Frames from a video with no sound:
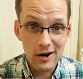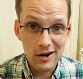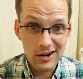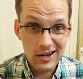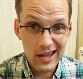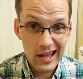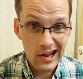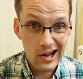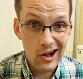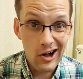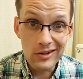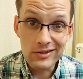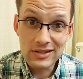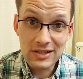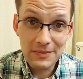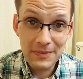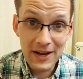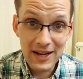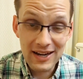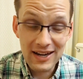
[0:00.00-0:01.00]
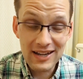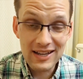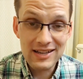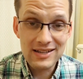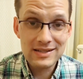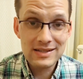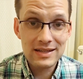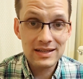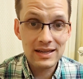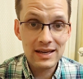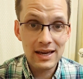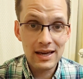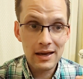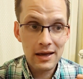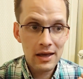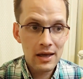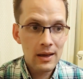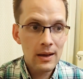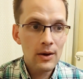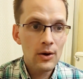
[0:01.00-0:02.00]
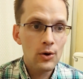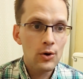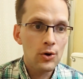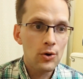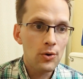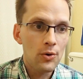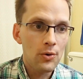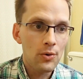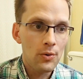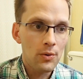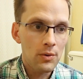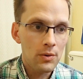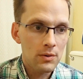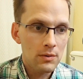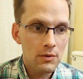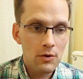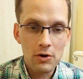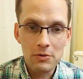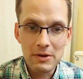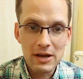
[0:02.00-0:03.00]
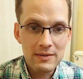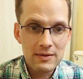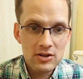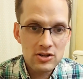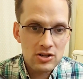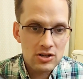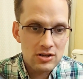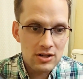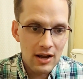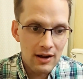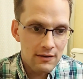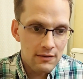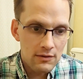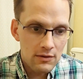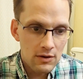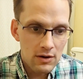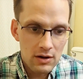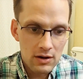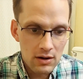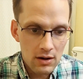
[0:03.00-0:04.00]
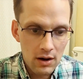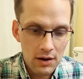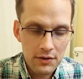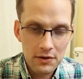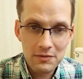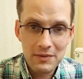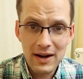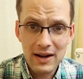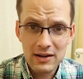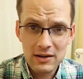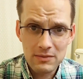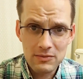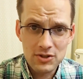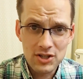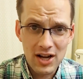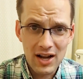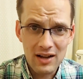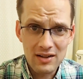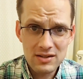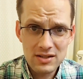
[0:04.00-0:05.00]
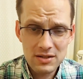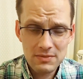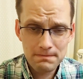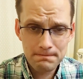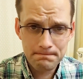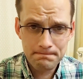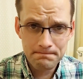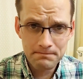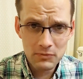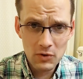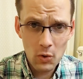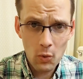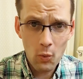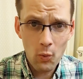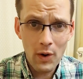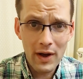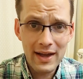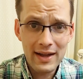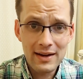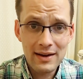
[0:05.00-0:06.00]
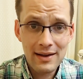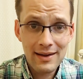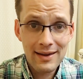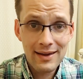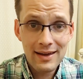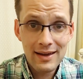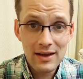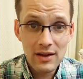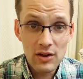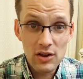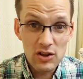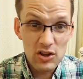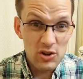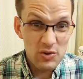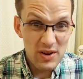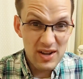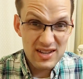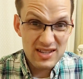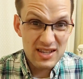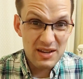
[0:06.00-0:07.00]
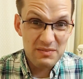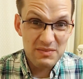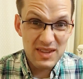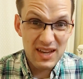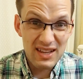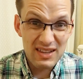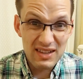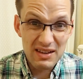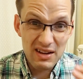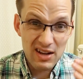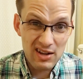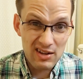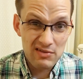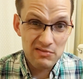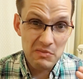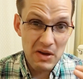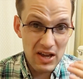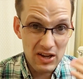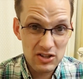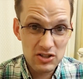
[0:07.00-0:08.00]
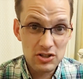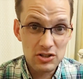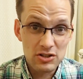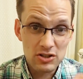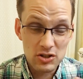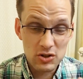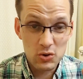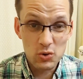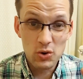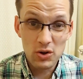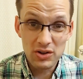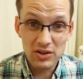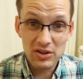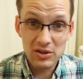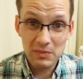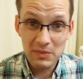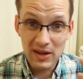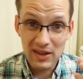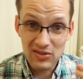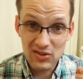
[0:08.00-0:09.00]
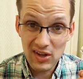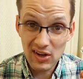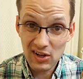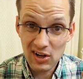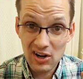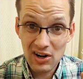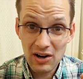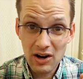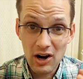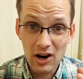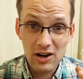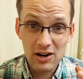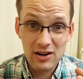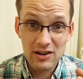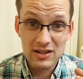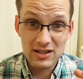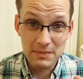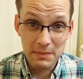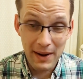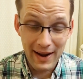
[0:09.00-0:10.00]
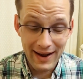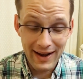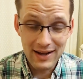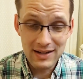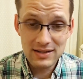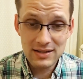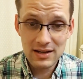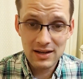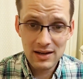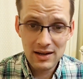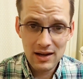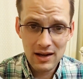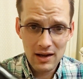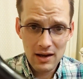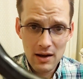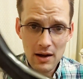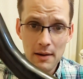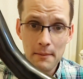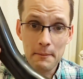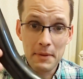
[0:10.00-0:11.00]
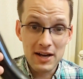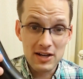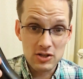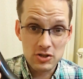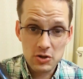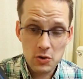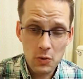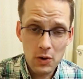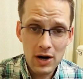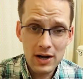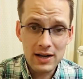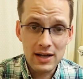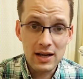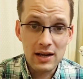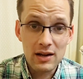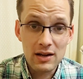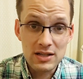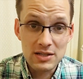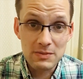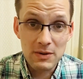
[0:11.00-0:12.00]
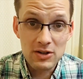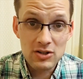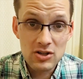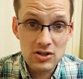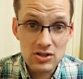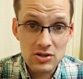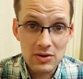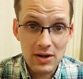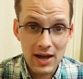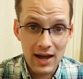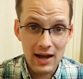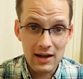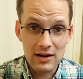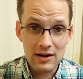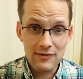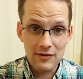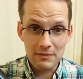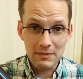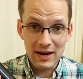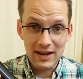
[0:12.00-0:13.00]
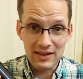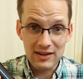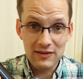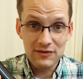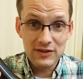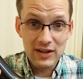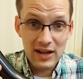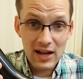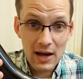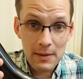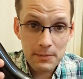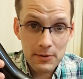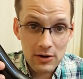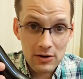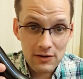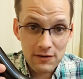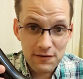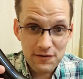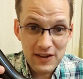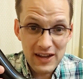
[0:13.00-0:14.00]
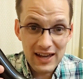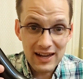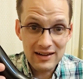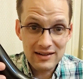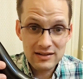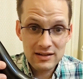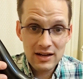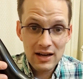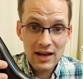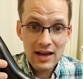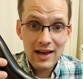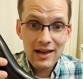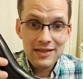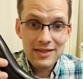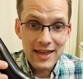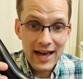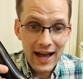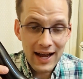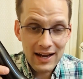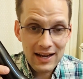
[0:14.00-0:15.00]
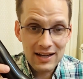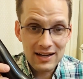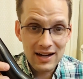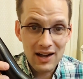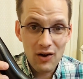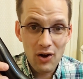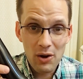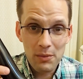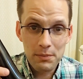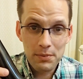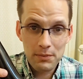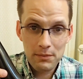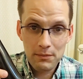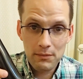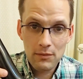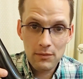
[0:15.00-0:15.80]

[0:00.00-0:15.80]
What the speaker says: get constipated easily, or maybe just on the random chance, when you eat something that makes your stool a little bit thicker, harder to pass, by squatting as much as you can, even by lifting up your feet, that can help